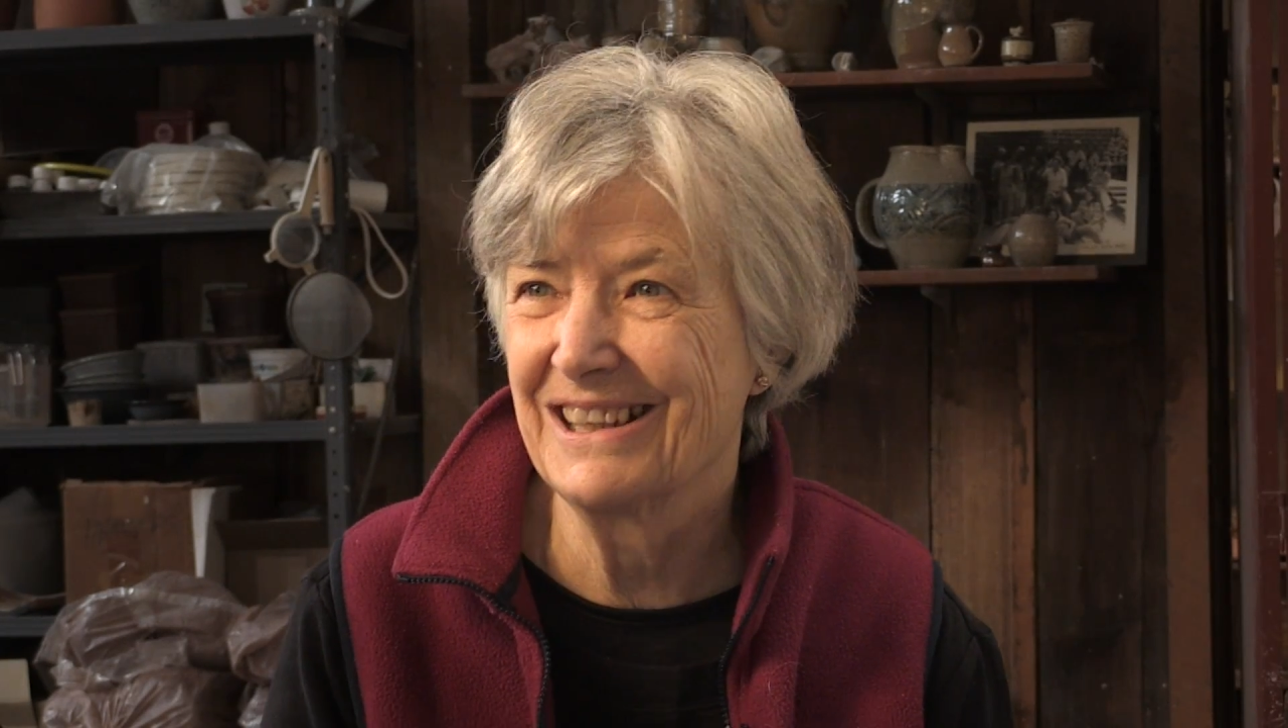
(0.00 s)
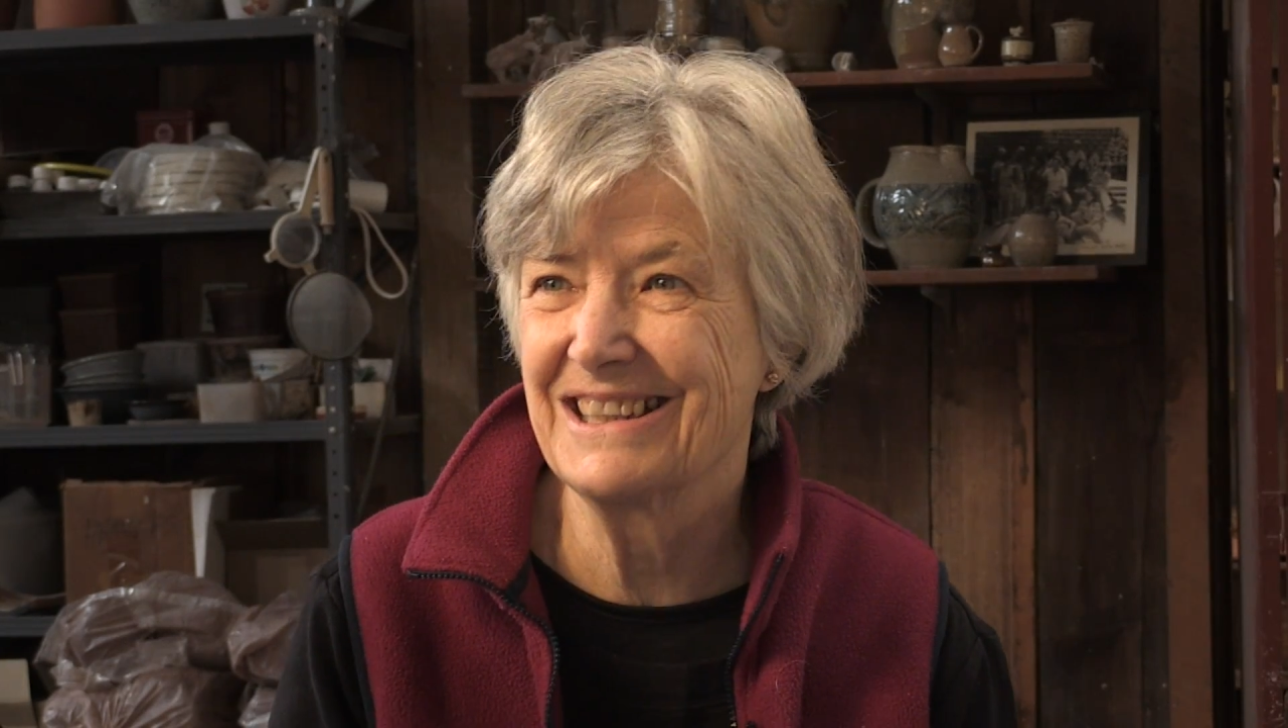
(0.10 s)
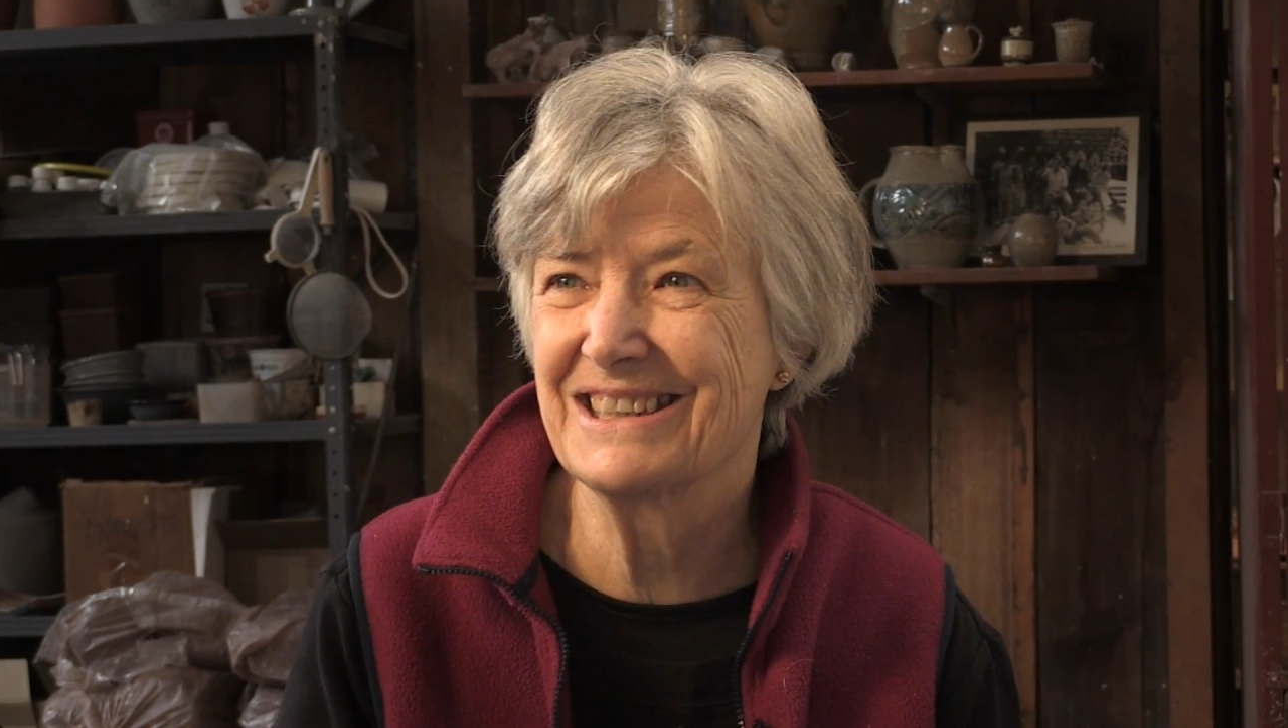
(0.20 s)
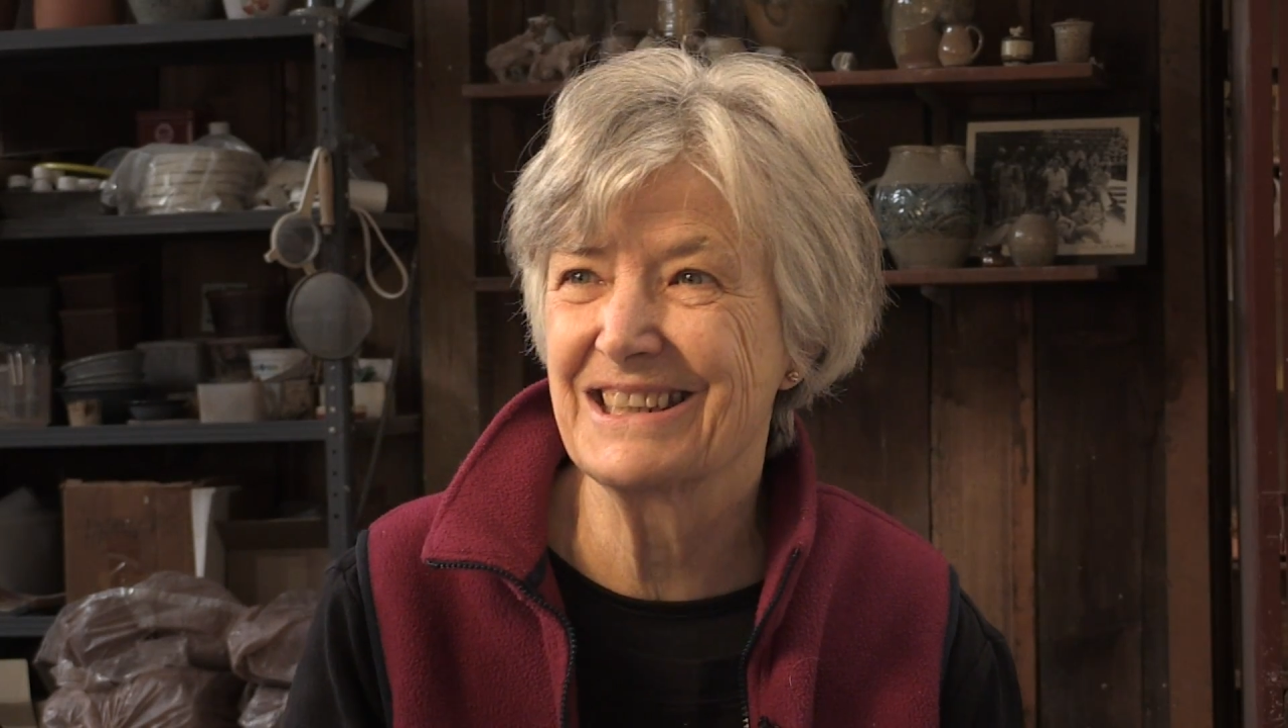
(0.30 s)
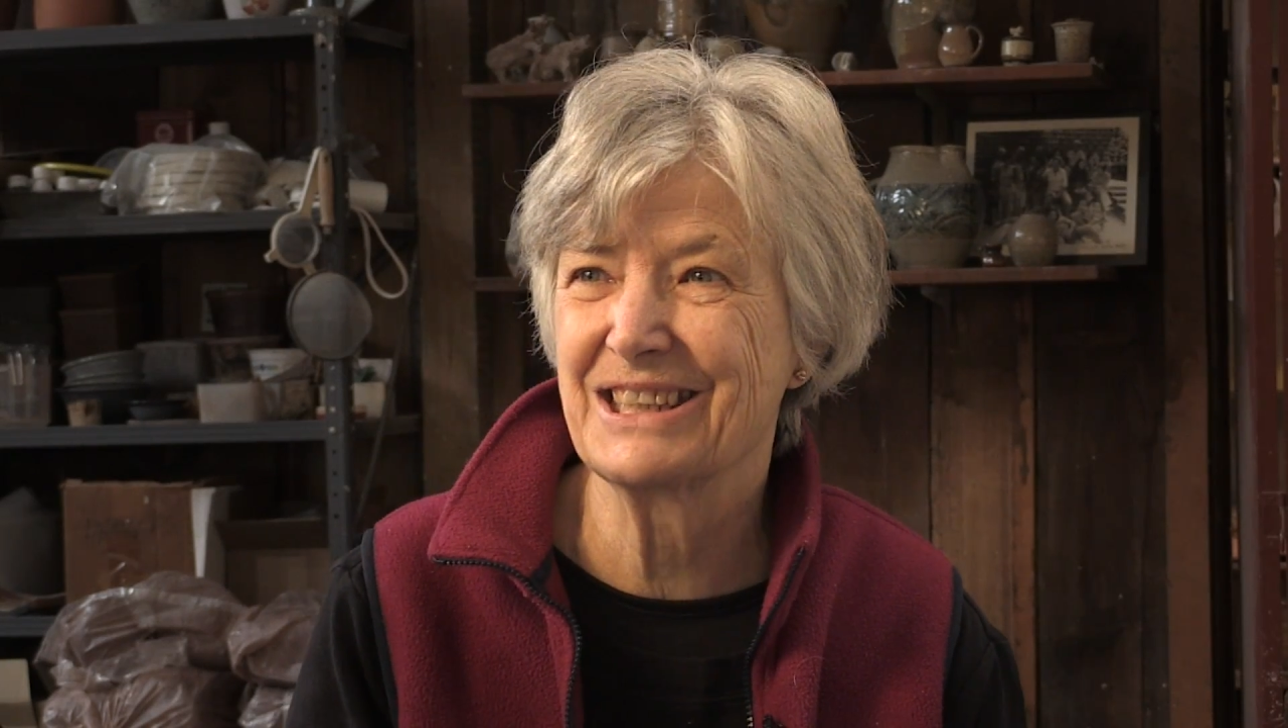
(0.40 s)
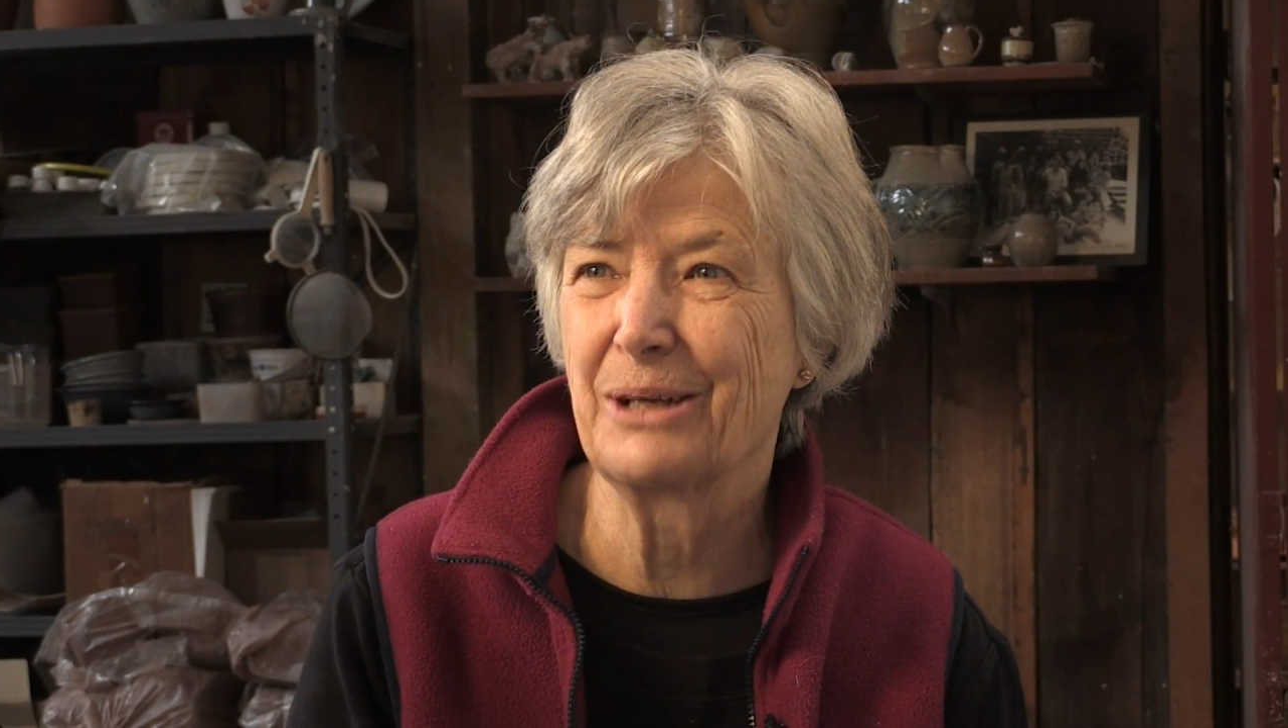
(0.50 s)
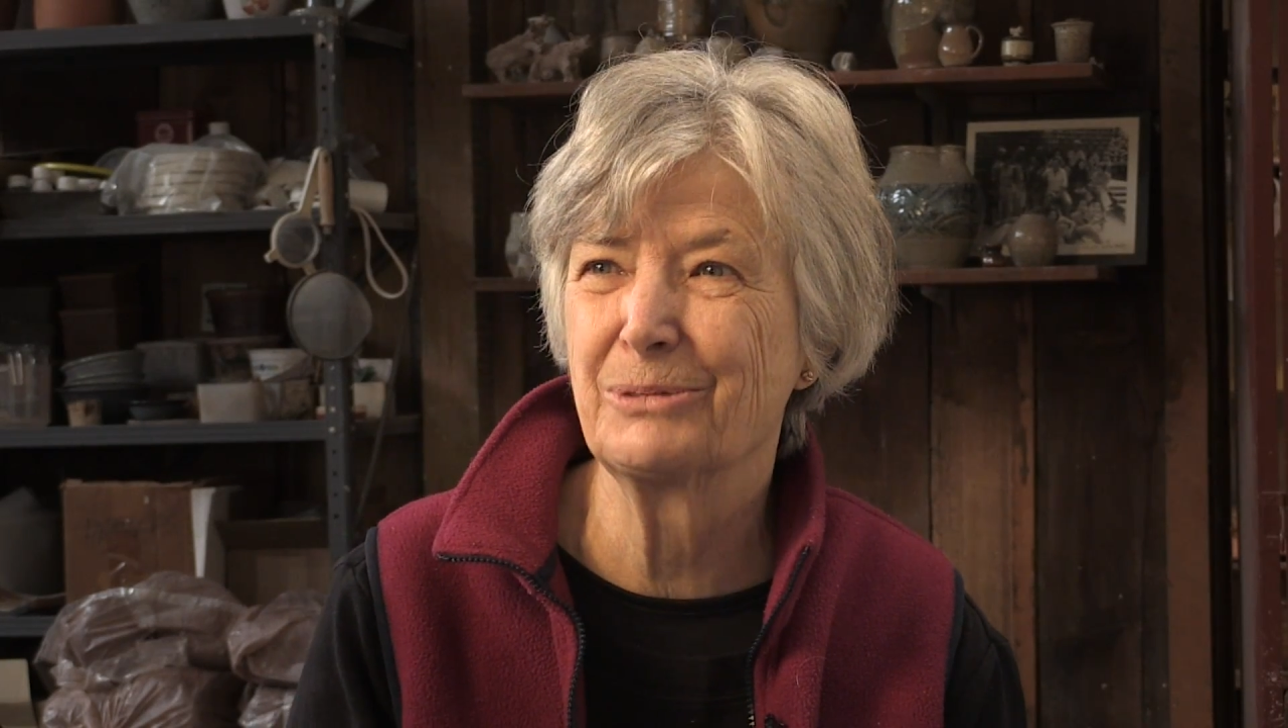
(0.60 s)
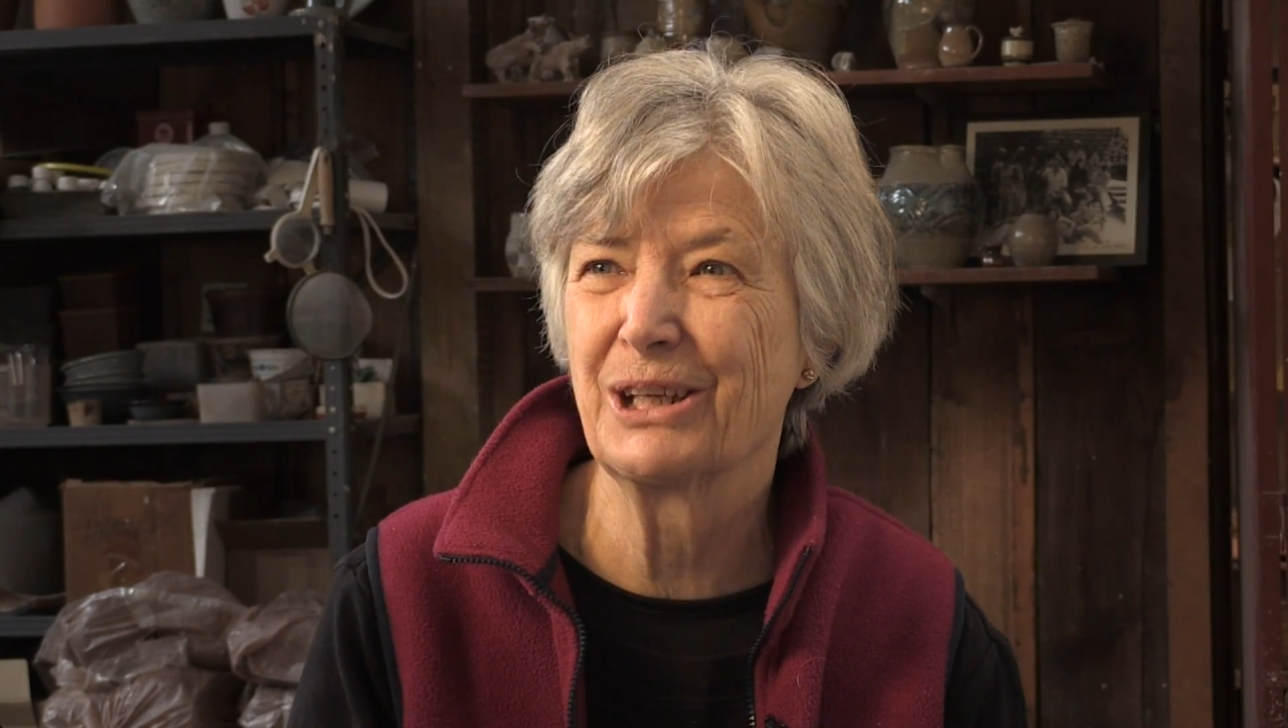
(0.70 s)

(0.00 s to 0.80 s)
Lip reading: He says, I'm